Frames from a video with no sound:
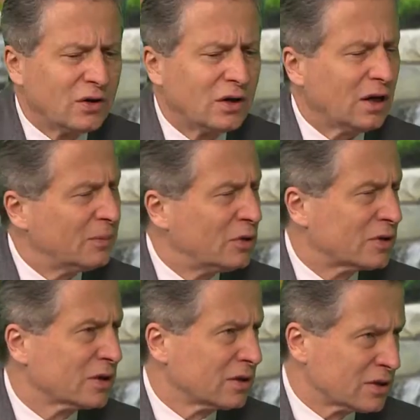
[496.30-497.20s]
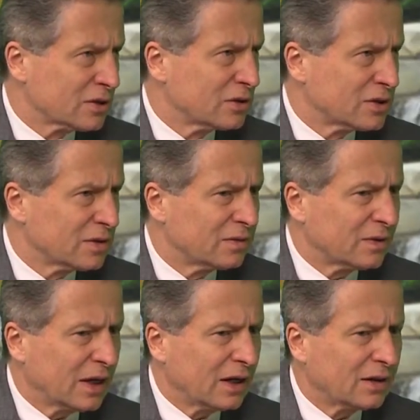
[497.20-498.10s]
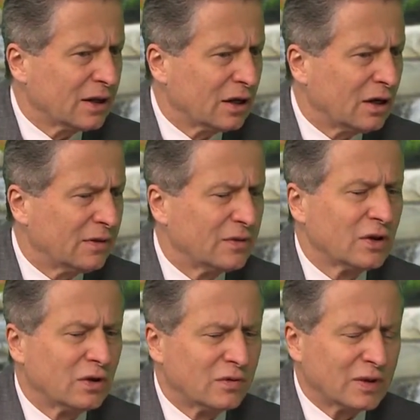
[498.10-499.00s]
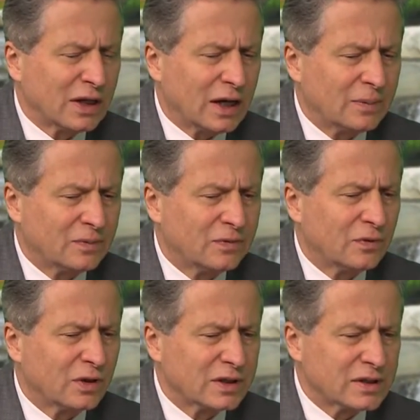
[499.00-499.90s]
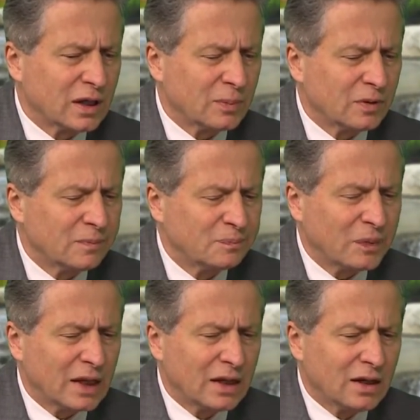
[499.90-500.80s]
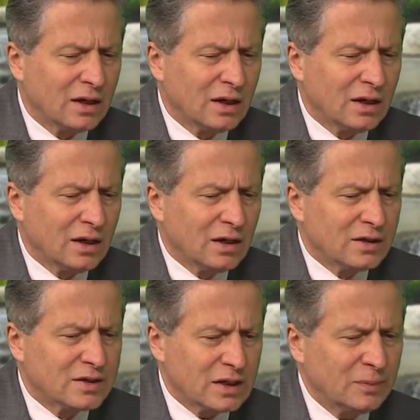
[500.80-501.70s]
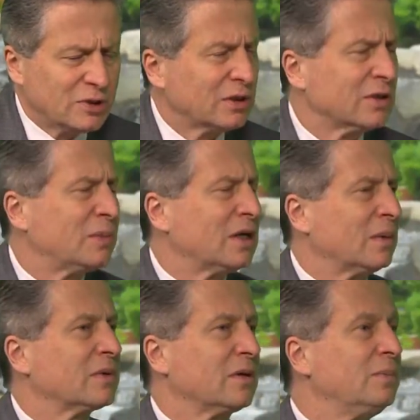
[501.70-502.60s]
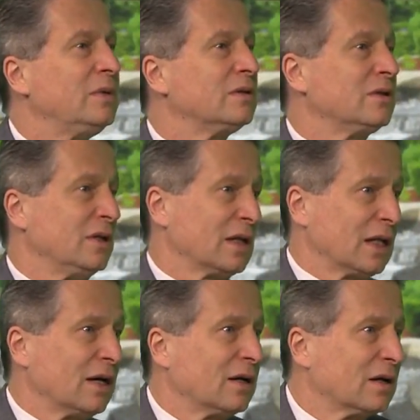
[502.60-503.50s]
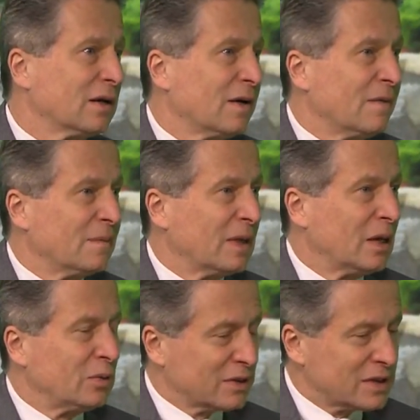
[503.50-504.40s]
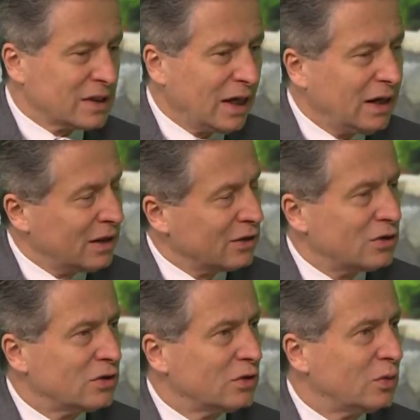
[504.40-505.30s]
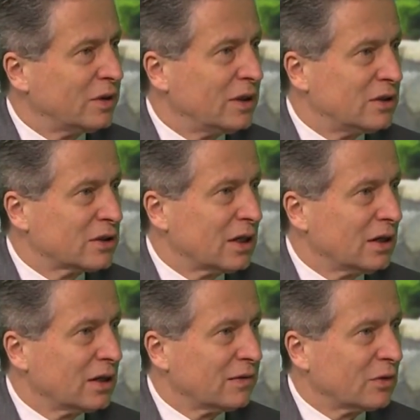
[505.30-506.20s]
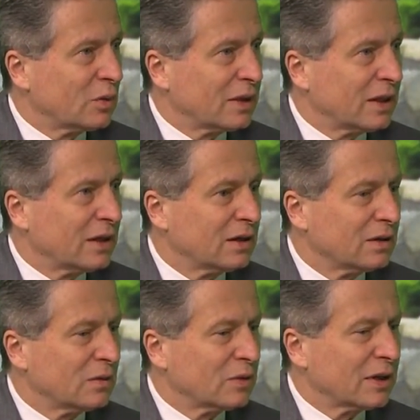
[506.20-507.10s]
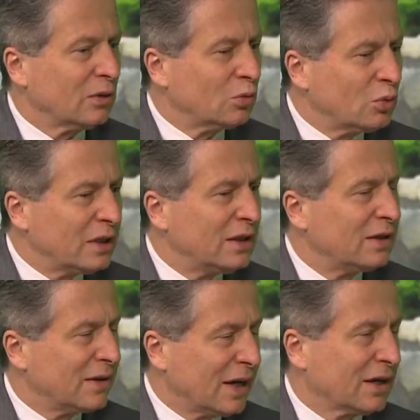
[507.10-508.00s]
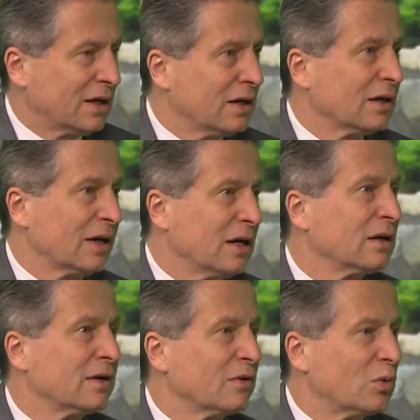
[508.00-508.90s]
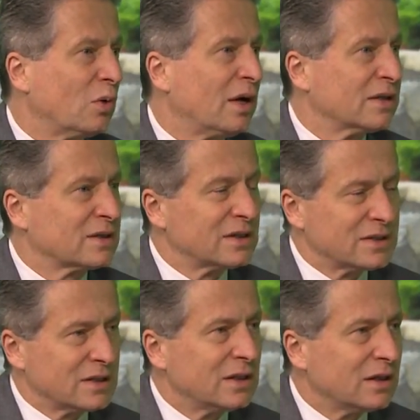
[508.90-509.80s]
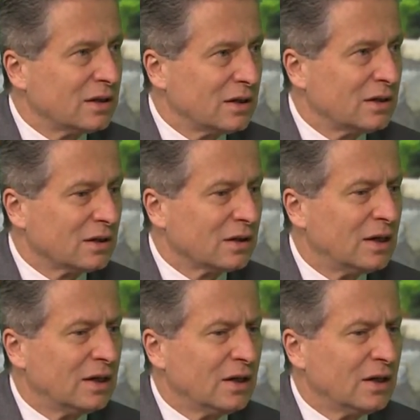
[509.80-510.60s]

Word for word: They're not mutually exclusive, and they often overlap. For example, some children become chameleon-like. They will say and do with each caregiver what they read that caregiver wants to see and hear.